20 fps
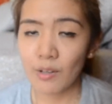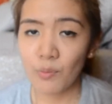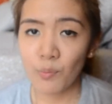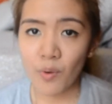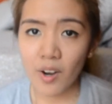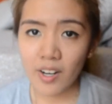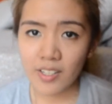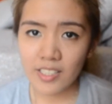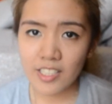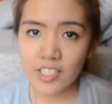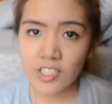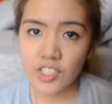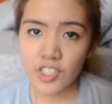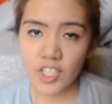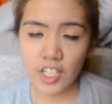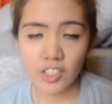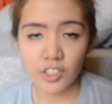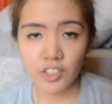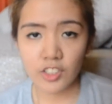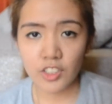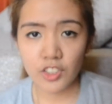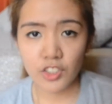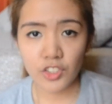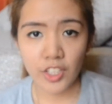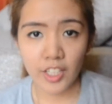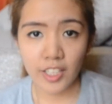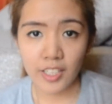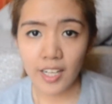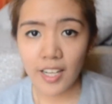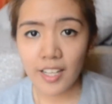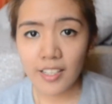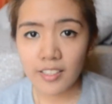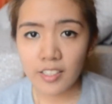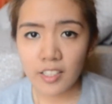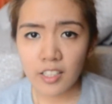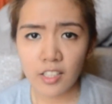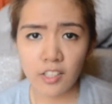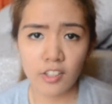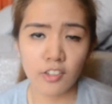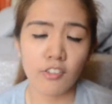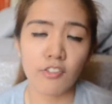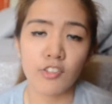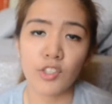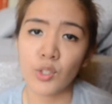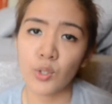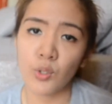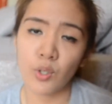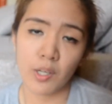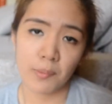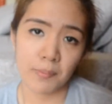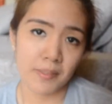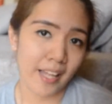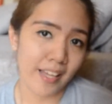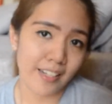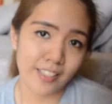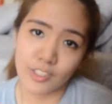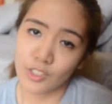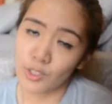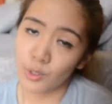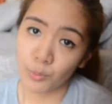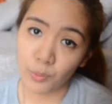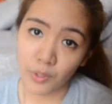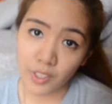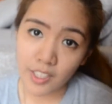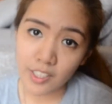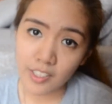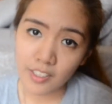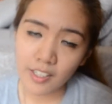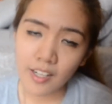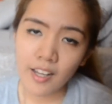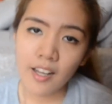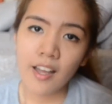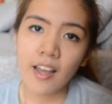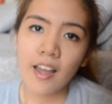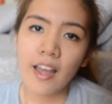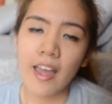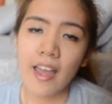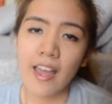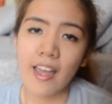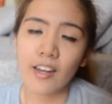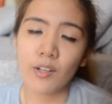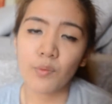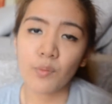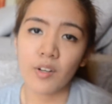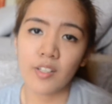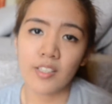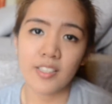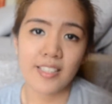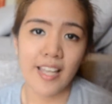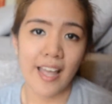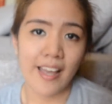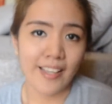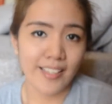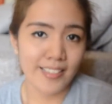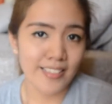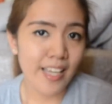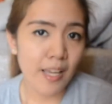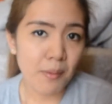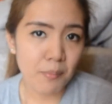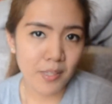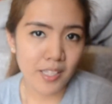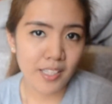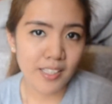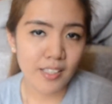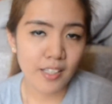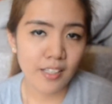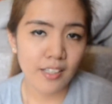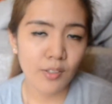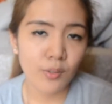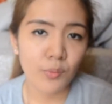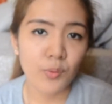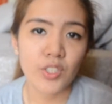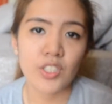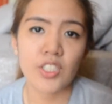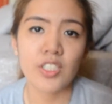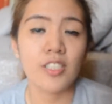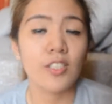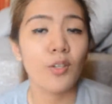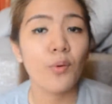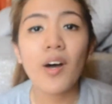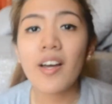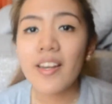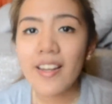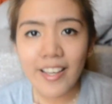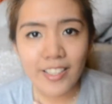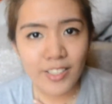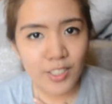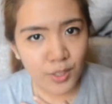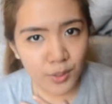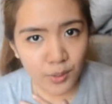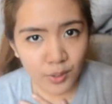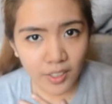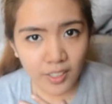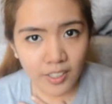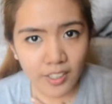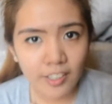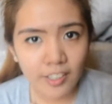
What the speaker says: One is general training, if you are planning to work, and one is academic, which is the one I took